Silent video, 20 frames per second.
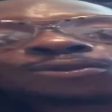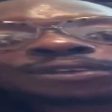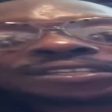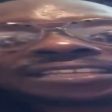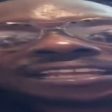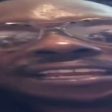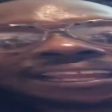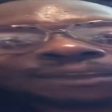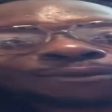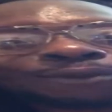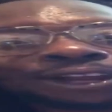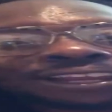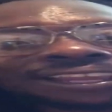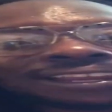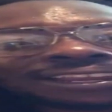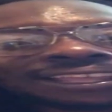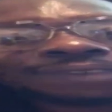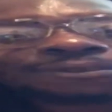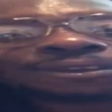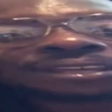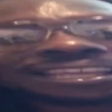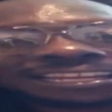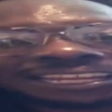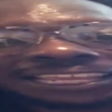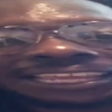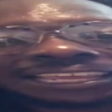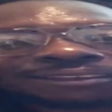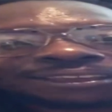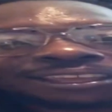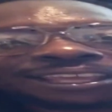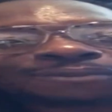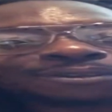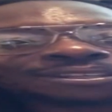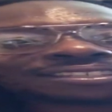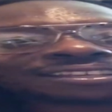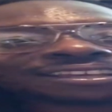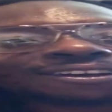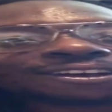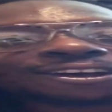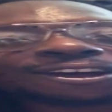was in, working he he he, he was
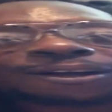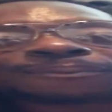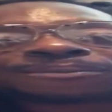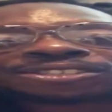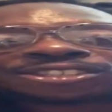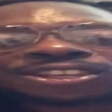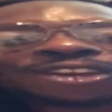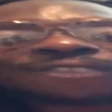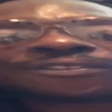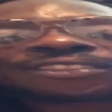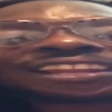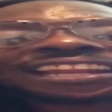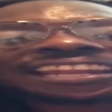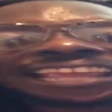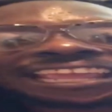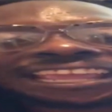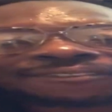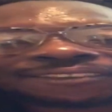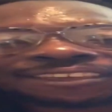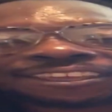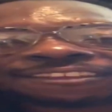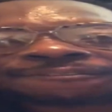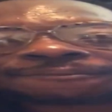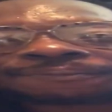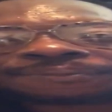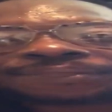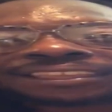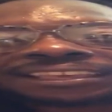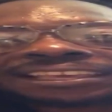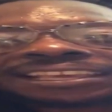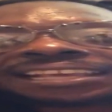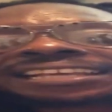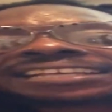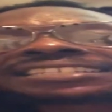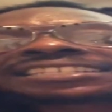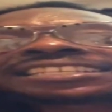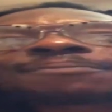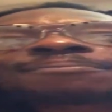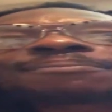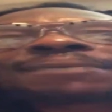a, um served in the Navy,
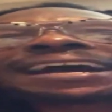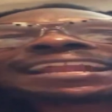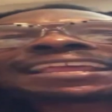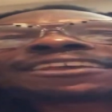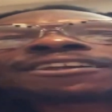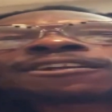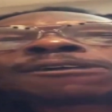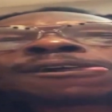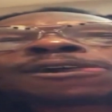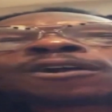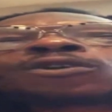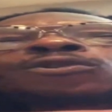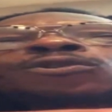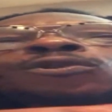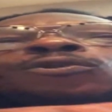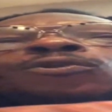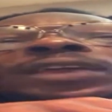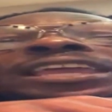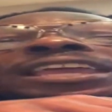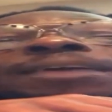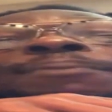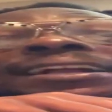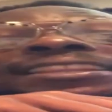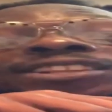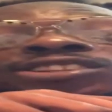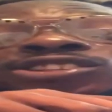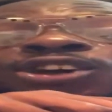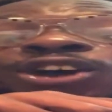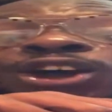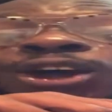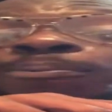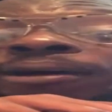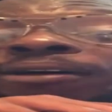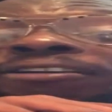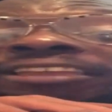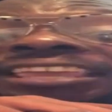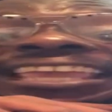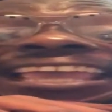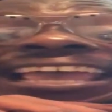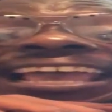somebody who we about to talk about
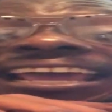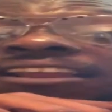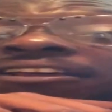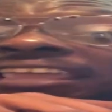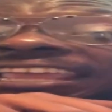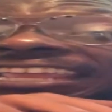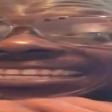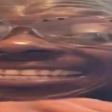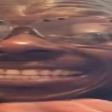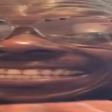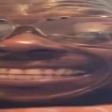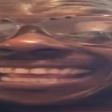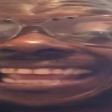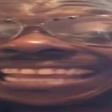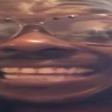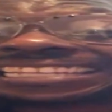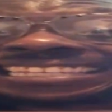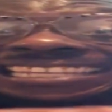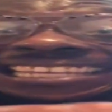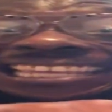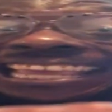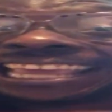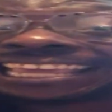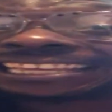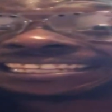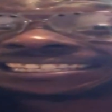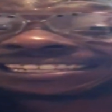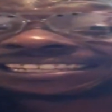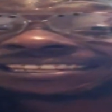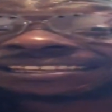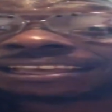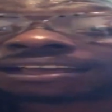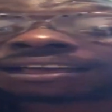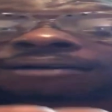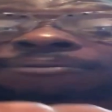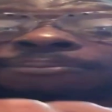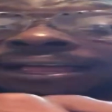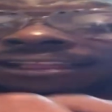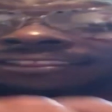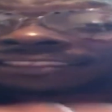he had an intense case
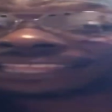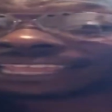about